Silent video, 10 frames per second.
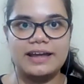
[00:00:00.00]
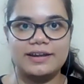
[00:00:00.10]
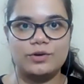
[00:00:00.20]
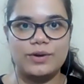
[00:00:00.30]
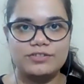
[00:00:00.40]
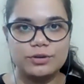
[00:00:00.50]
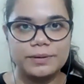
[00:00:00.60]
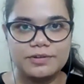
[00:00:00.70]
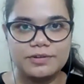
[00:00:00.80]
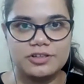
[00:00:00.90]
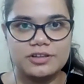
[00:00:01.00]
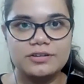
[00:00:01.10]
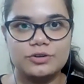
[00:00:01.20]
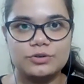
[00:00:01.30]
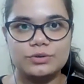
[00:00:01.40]
I request your
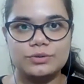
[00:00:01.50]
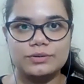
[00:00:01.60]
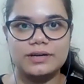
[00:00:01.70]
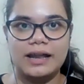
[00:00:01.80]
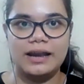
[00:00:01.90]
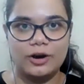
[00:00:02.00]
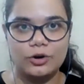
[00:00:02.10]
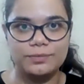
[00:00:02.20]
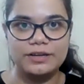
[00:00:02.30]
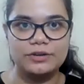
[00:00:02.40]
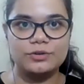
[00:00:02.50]
permission to allow me